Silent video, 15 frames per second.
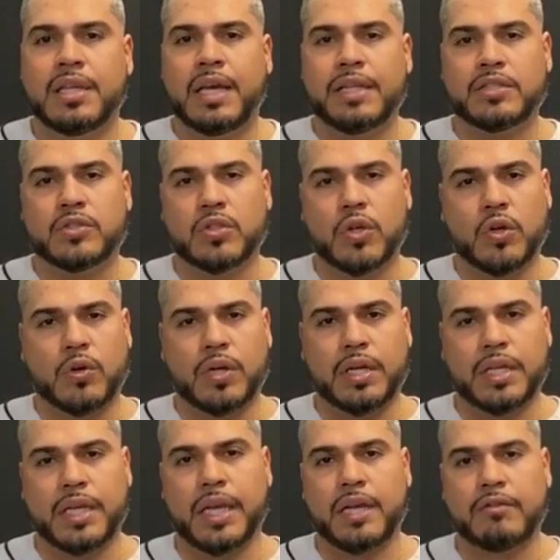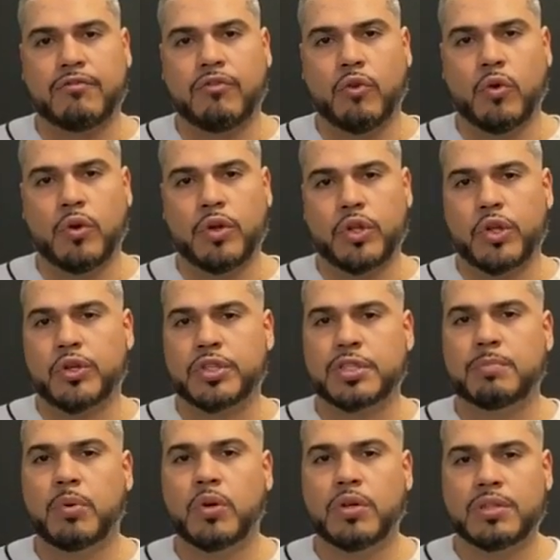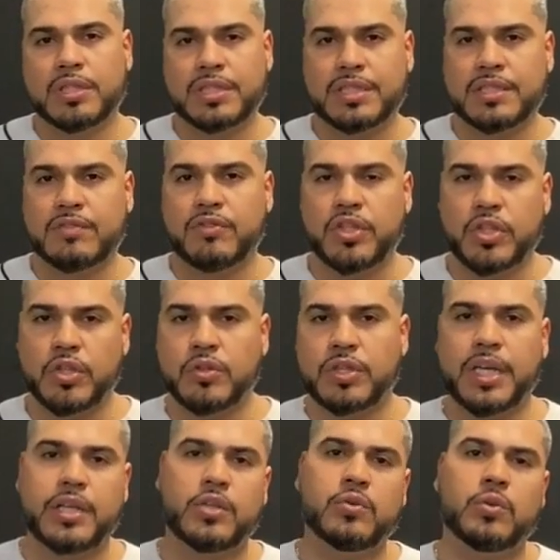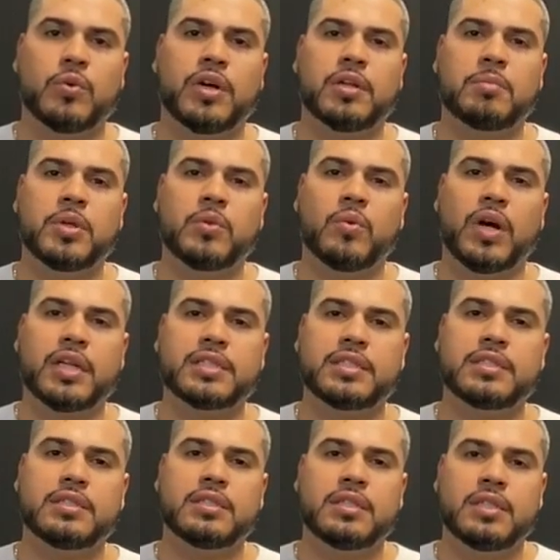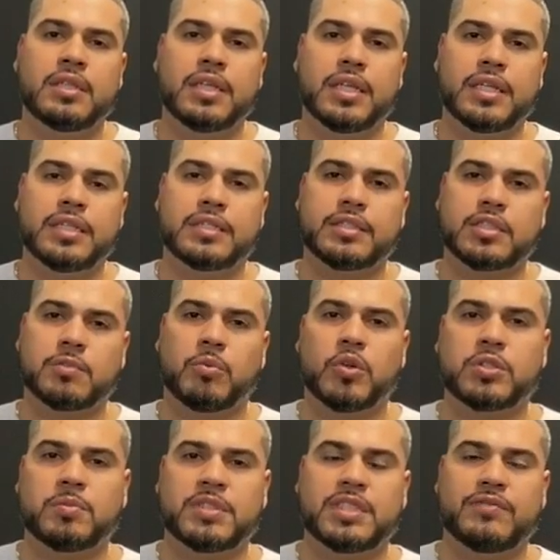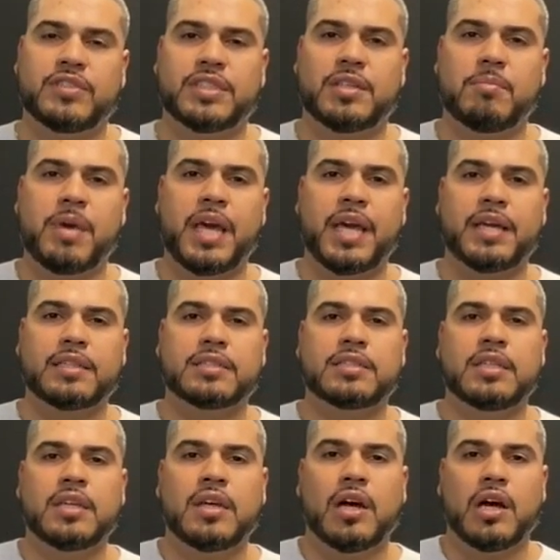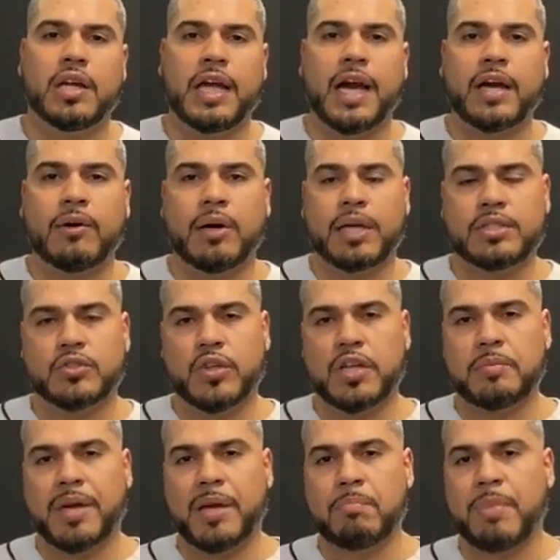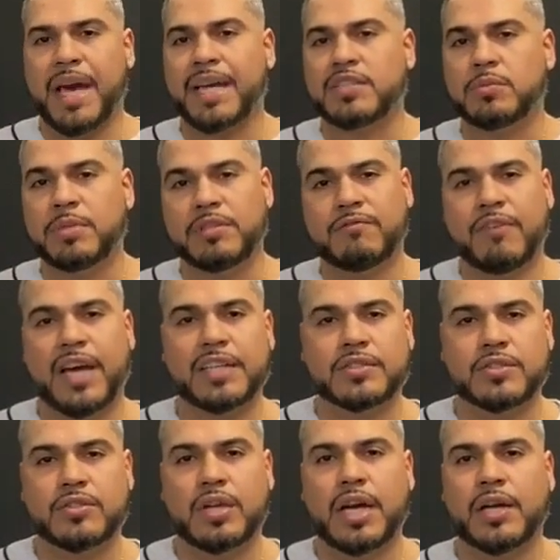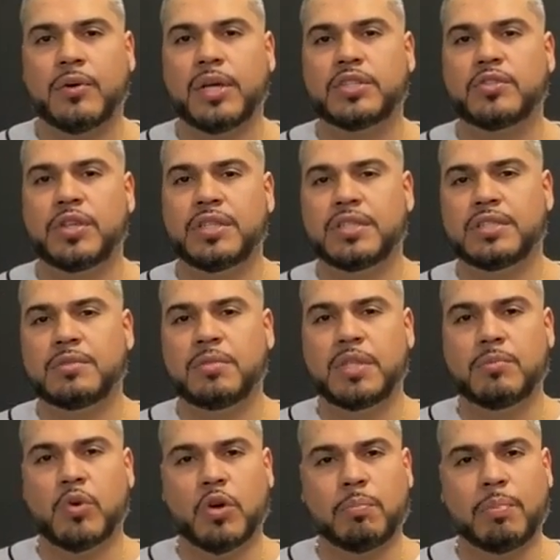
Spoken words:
And so again, for your sport, this is the video that you would want to be watching, is the sport specific demands on how do I train my back to be faster, how do I train it to be more